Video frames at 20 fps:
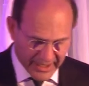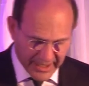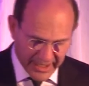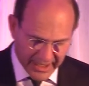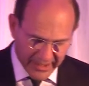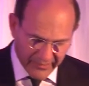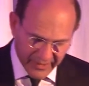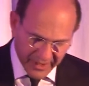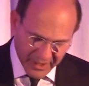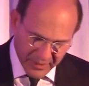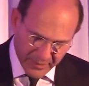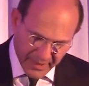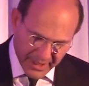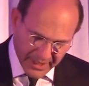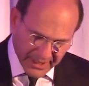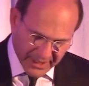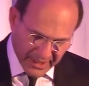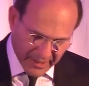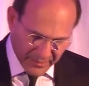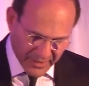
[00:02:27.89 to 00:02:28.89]
having spent
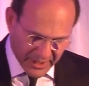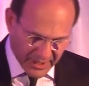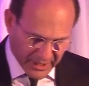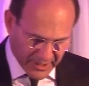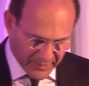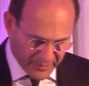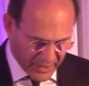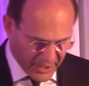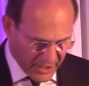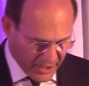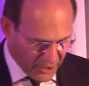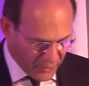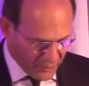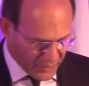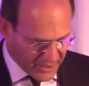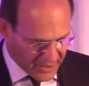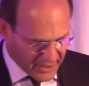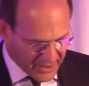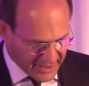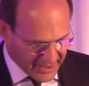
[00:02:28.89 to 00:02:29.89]
some time with the
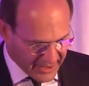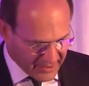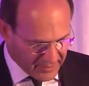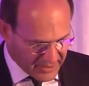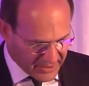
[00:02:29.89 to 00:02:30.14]
Disabled